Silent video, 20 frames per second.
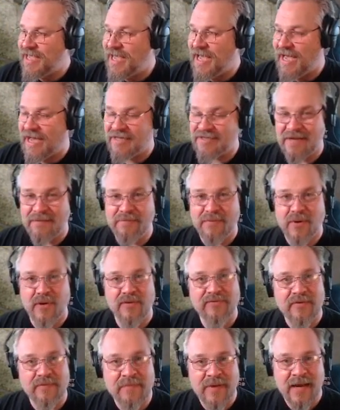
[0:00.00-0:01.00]
as a boat
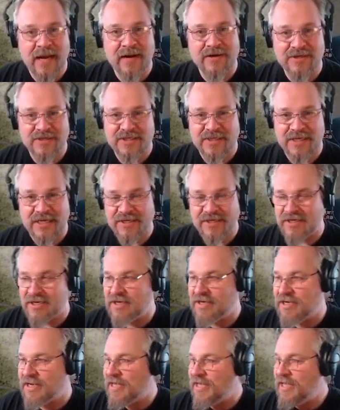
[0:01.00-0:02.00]
repair
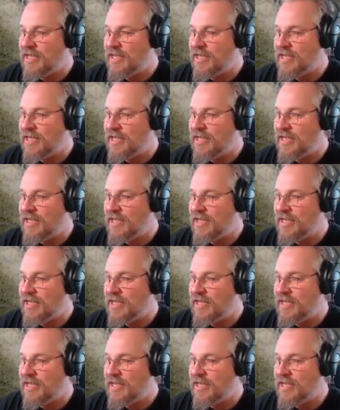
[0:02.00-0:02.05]
station.